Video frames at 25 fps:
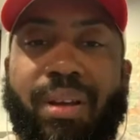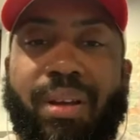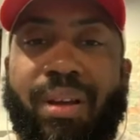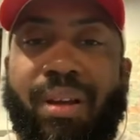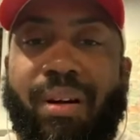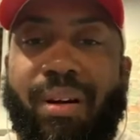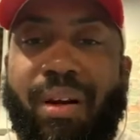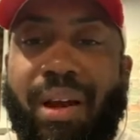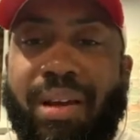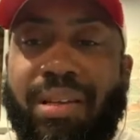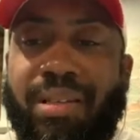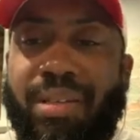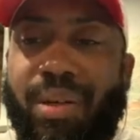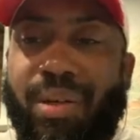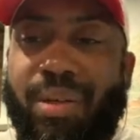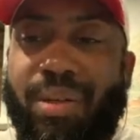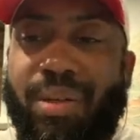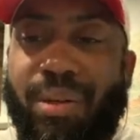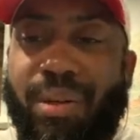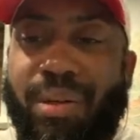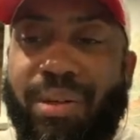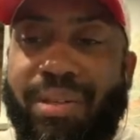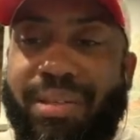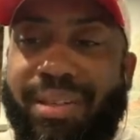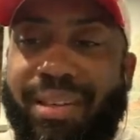All right, so as
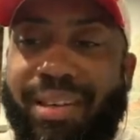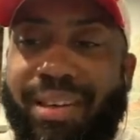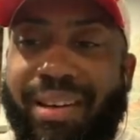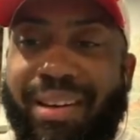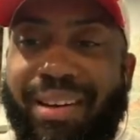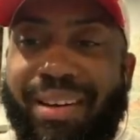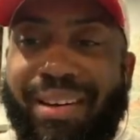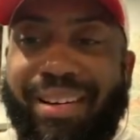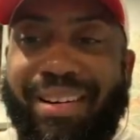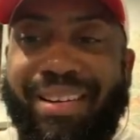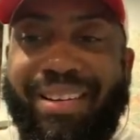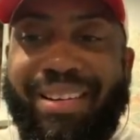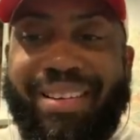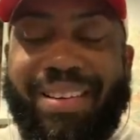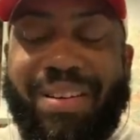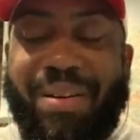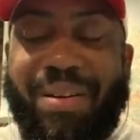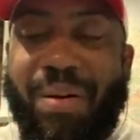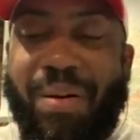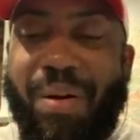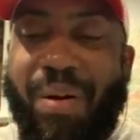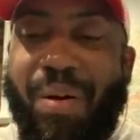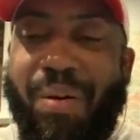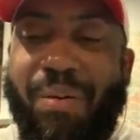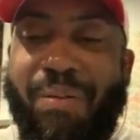you can see here,
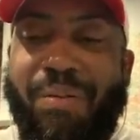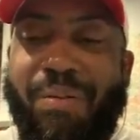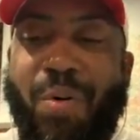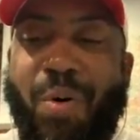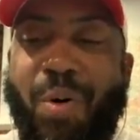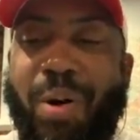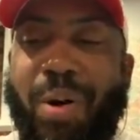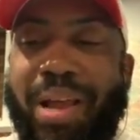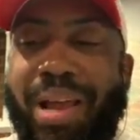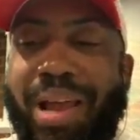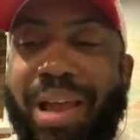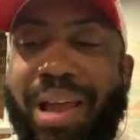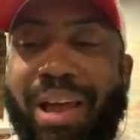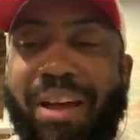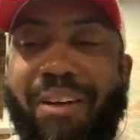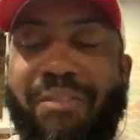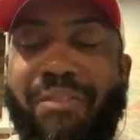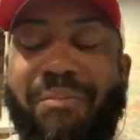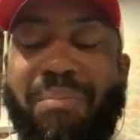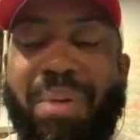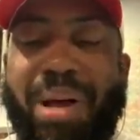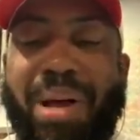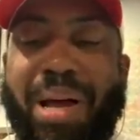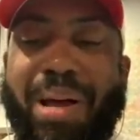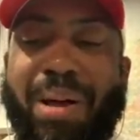
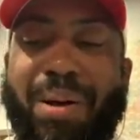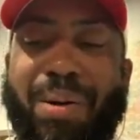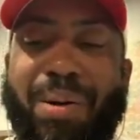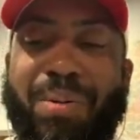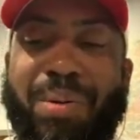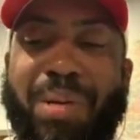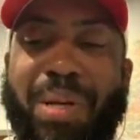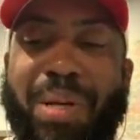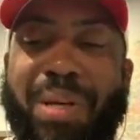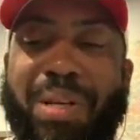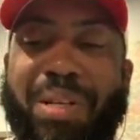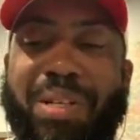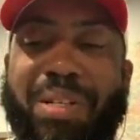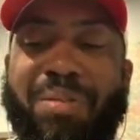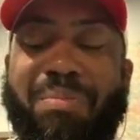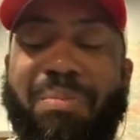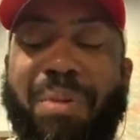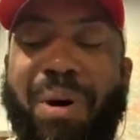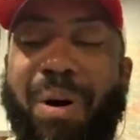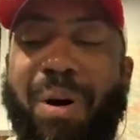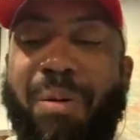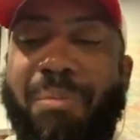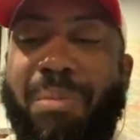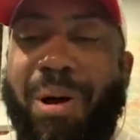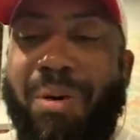4.5 pound
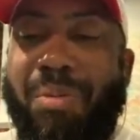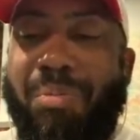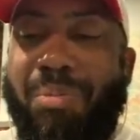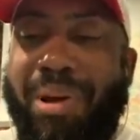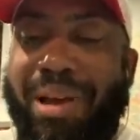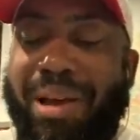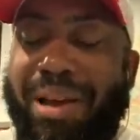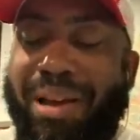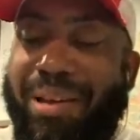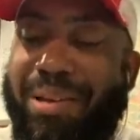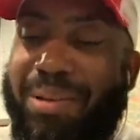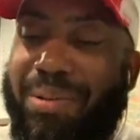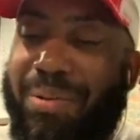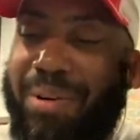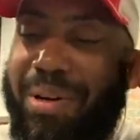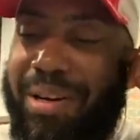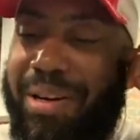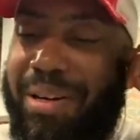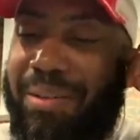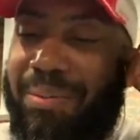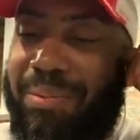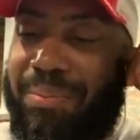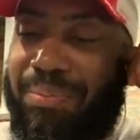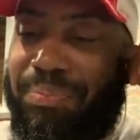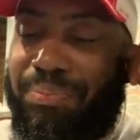smallmouth bass,
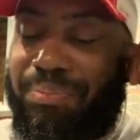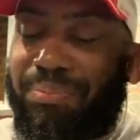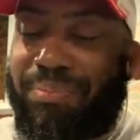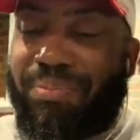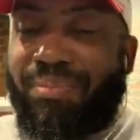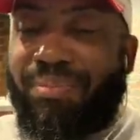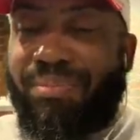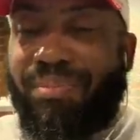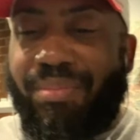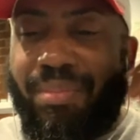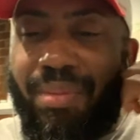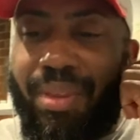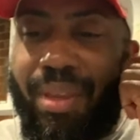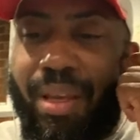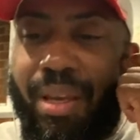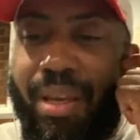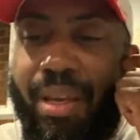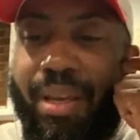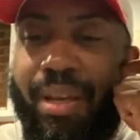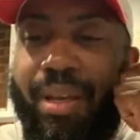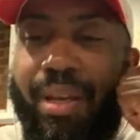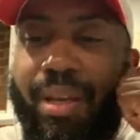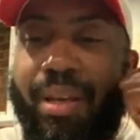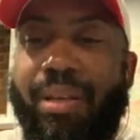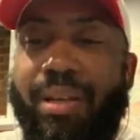right?
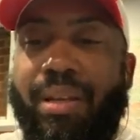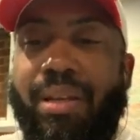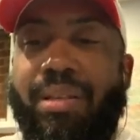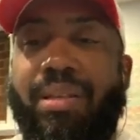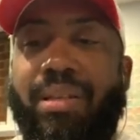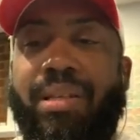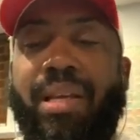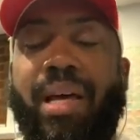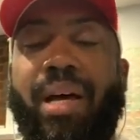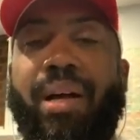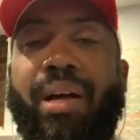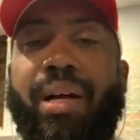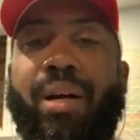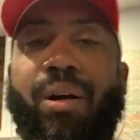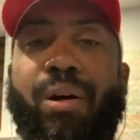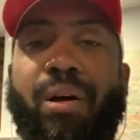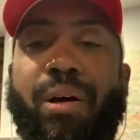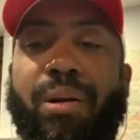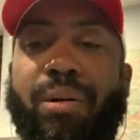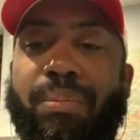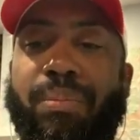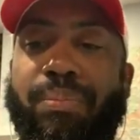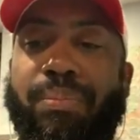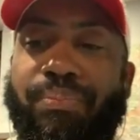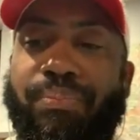This is how I
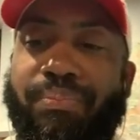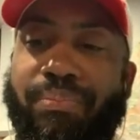caught them.